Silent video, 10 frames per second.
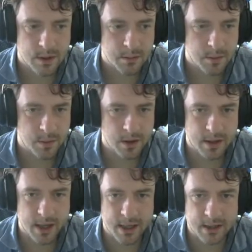But we are
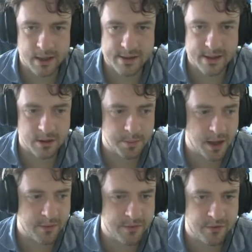getting nice little
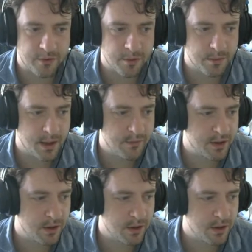buffs from having